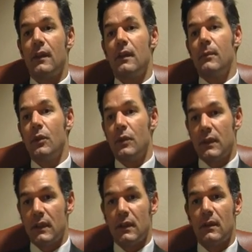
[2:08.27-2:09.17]
the immune
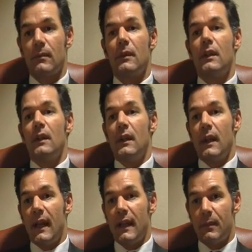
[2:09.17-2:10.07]
system,
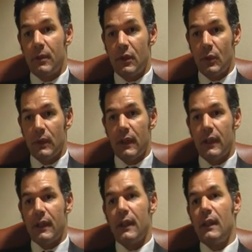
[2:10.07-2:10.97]
and the
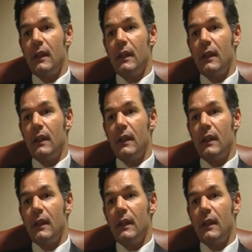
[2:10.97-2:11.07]
pituitary.